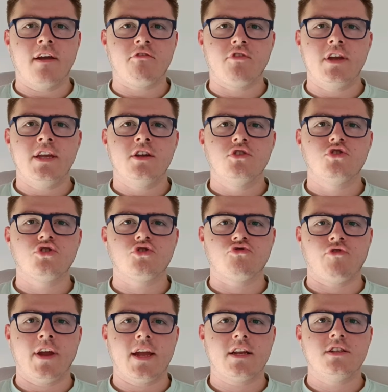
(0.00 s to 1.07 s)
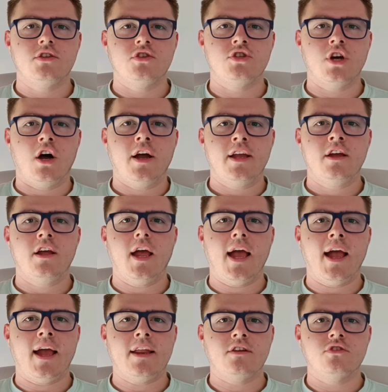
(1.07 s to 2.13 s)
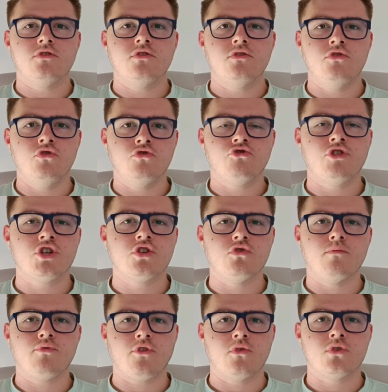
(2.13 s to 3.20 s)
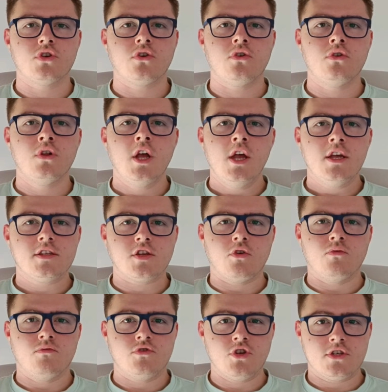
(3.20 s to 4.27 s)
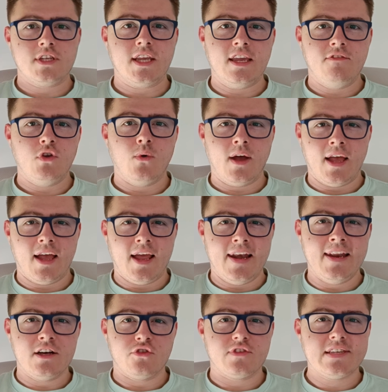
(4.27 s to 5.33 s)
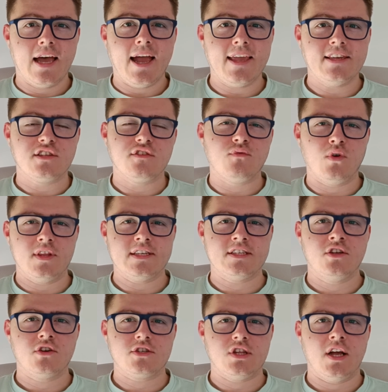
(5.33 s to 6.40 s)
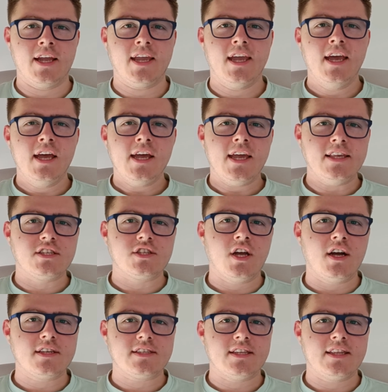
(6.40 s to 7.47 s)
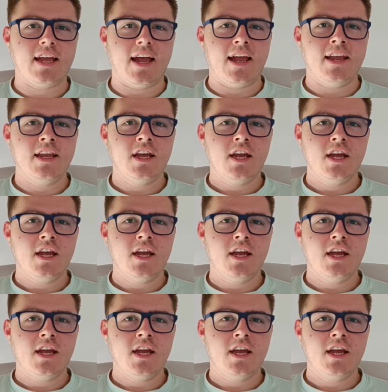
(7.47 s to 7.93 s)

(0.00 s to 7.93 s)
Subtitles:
very strict diet and nutritional protocol. So just to give you a little taste of what this looks like, he starts the day